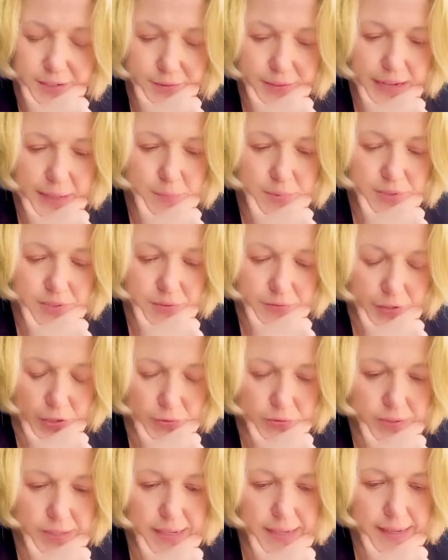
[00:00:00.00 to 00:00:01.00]
able to
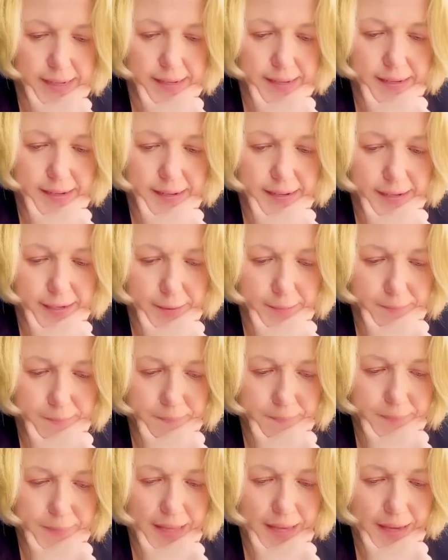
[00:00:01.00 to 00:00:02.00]
vote,
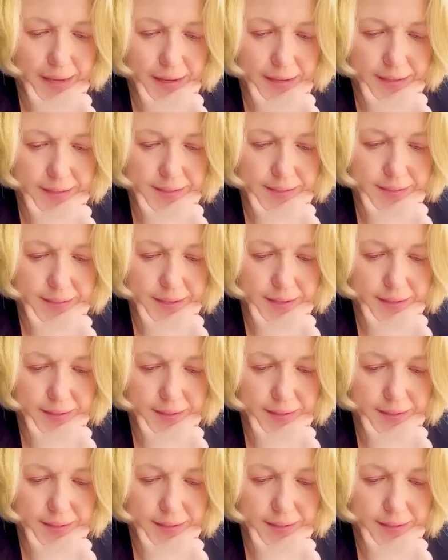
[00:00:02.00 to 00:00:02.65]
and